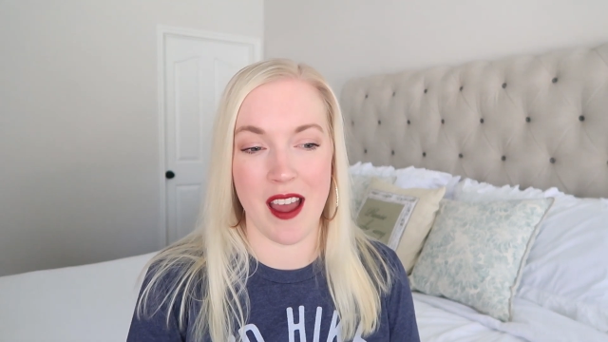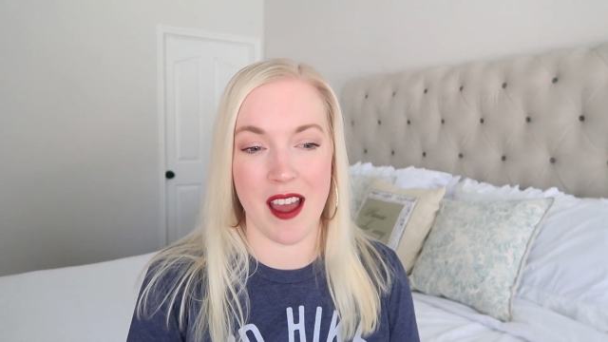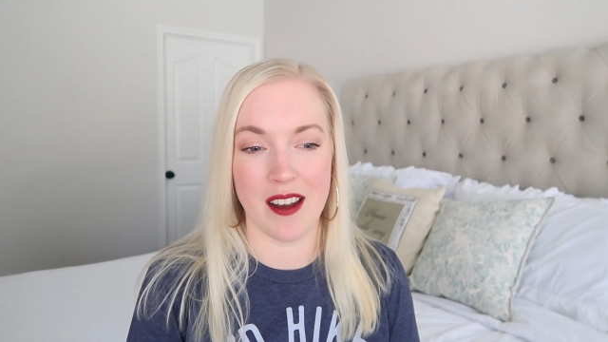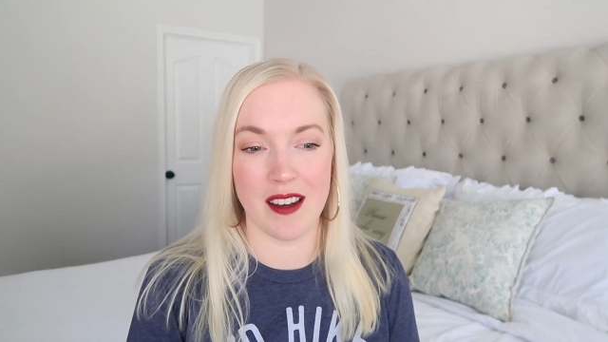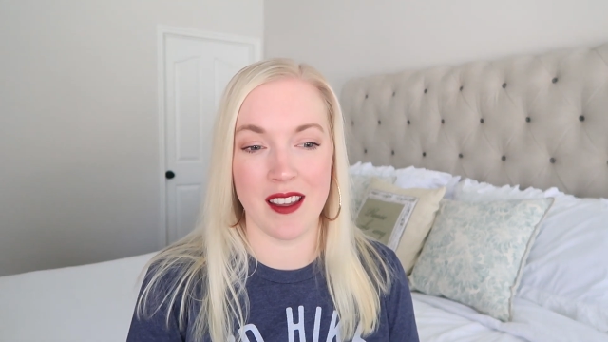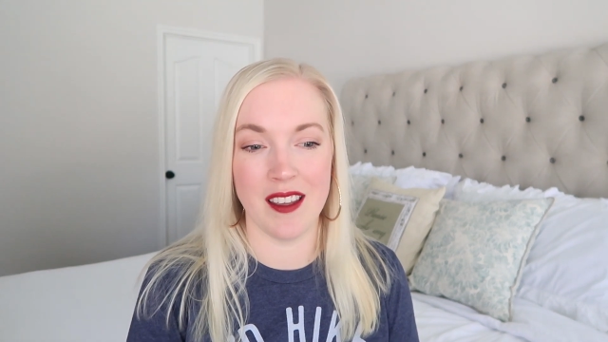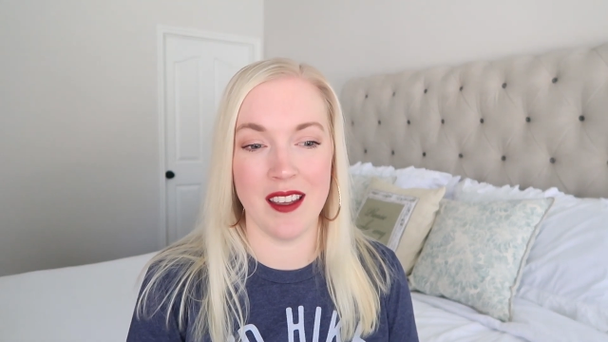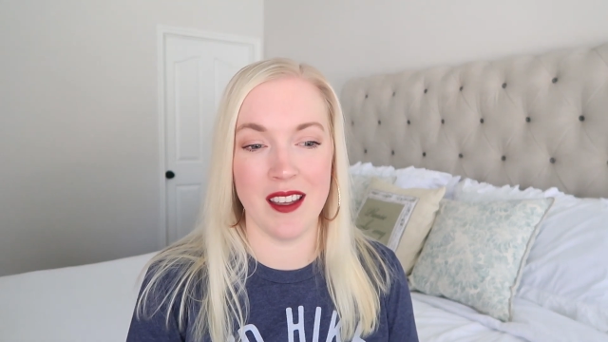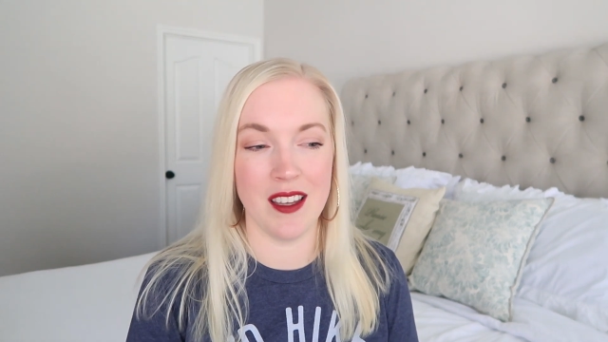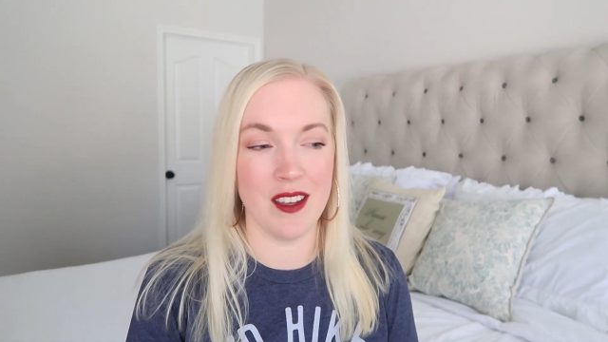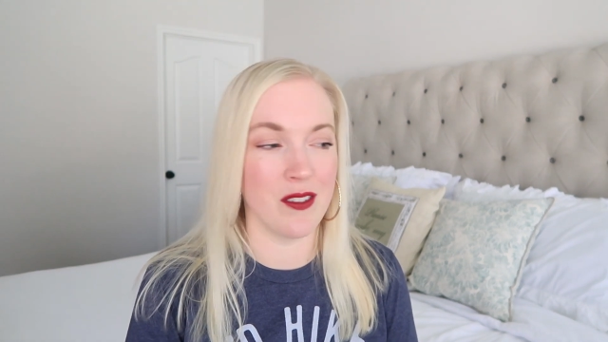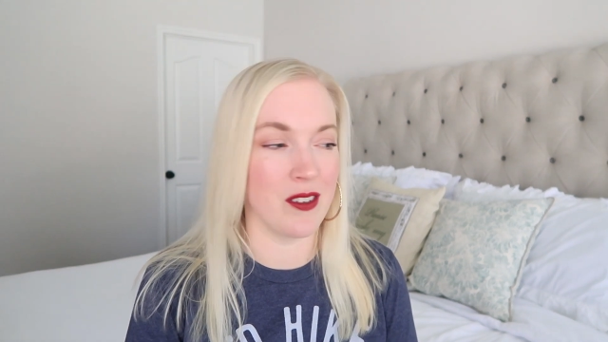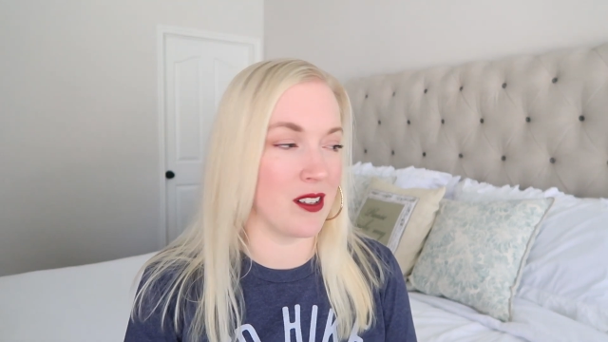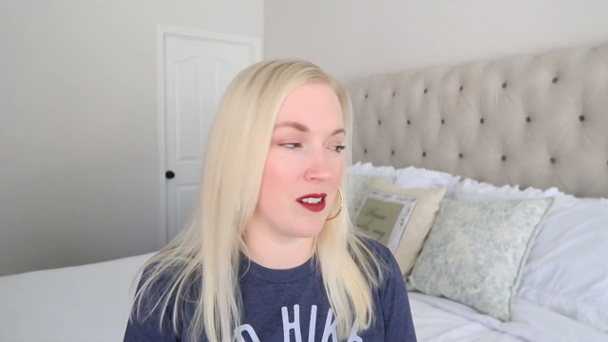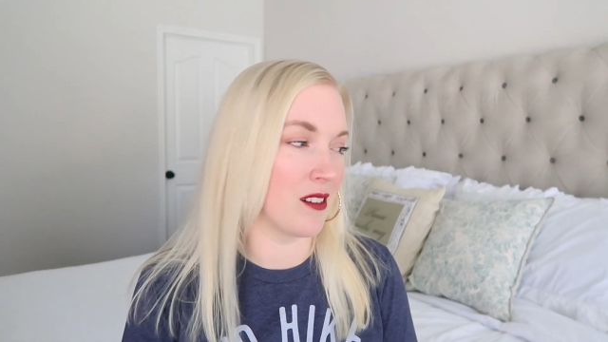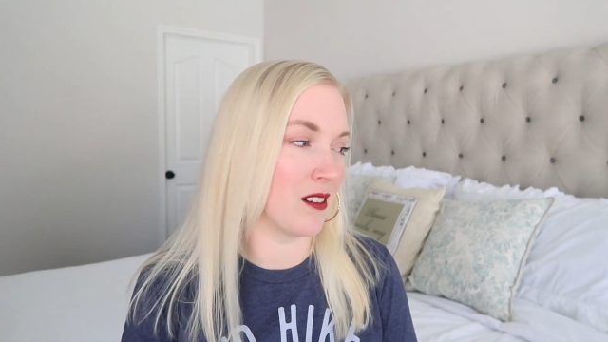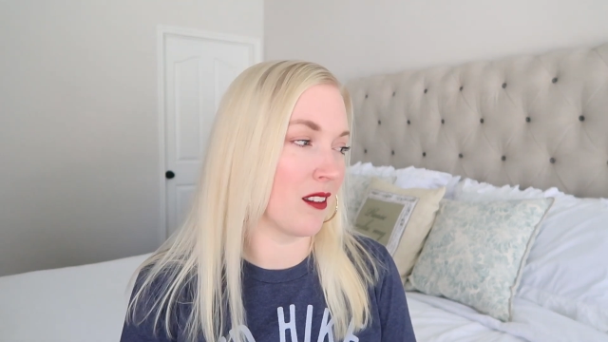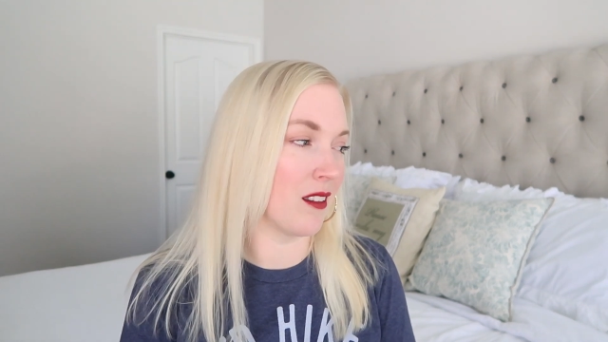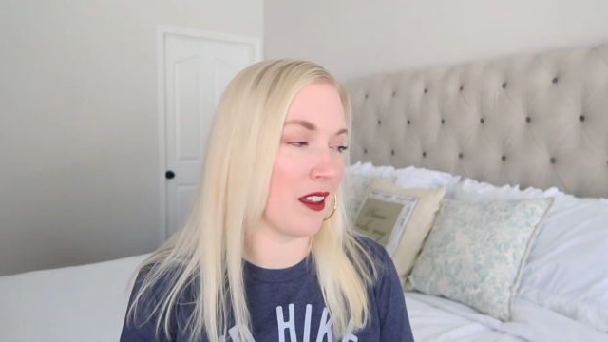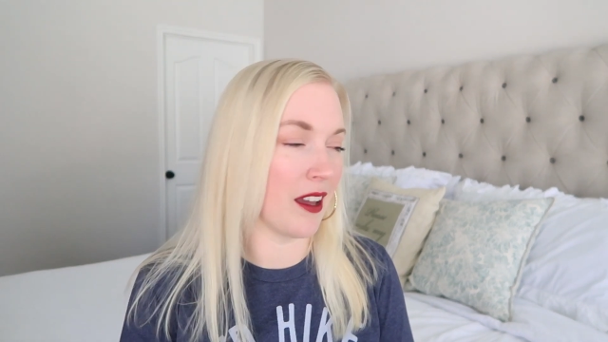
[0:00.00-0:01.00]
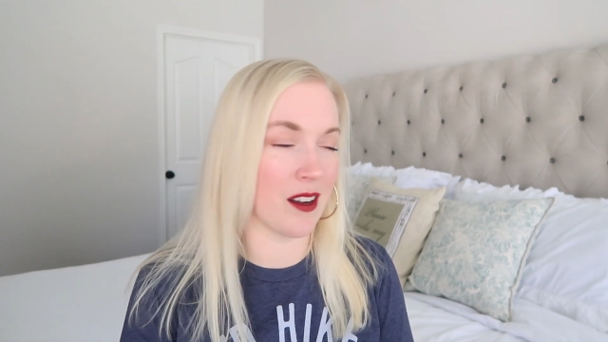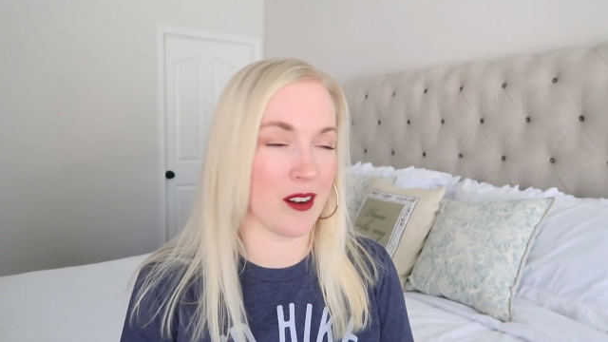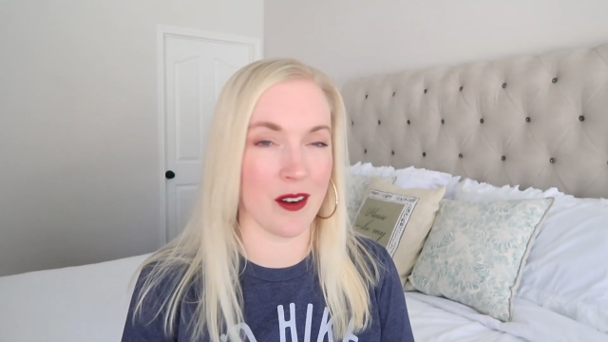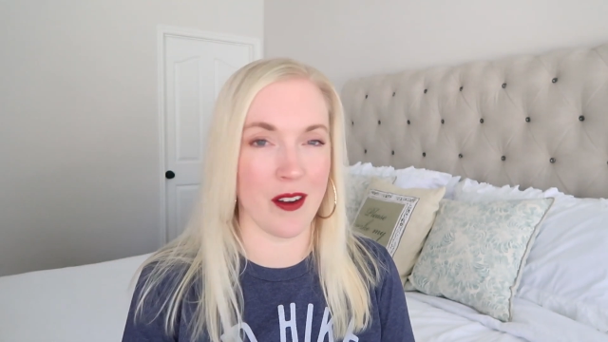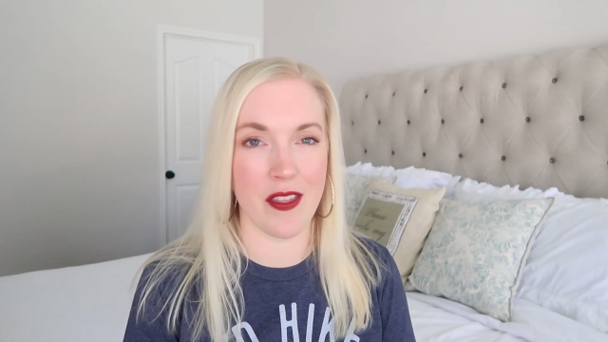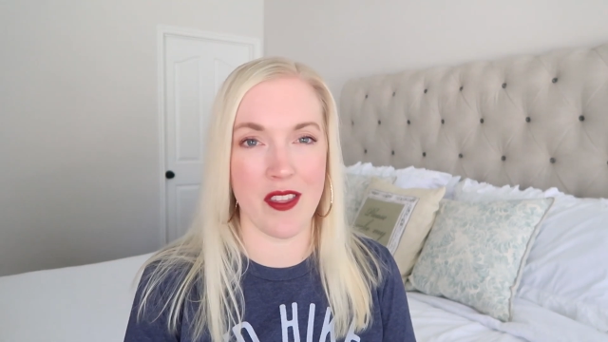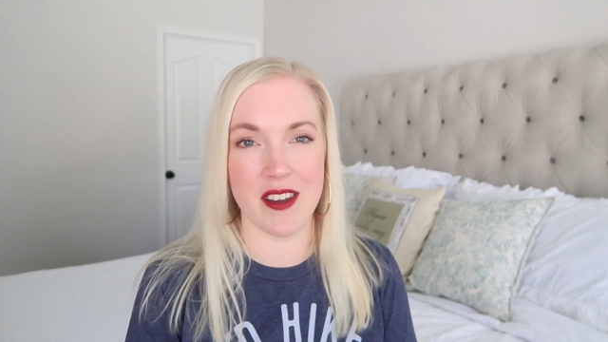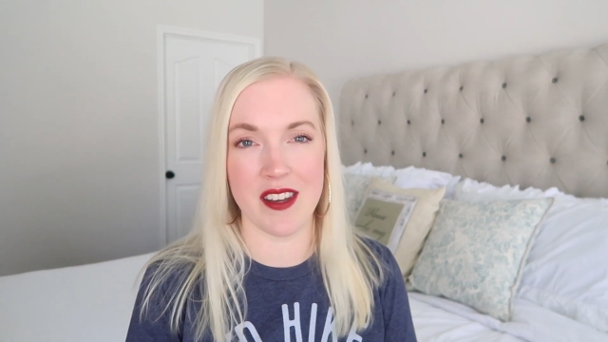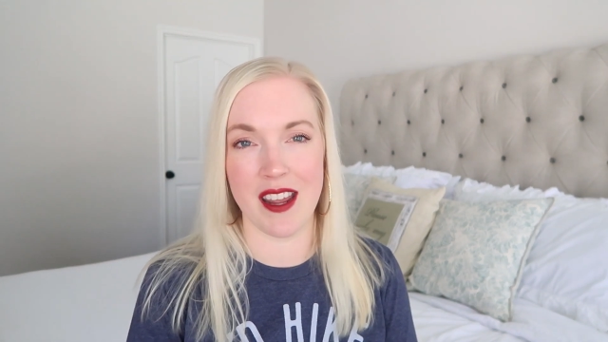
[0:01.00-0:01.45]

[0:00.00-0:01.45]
and he even later in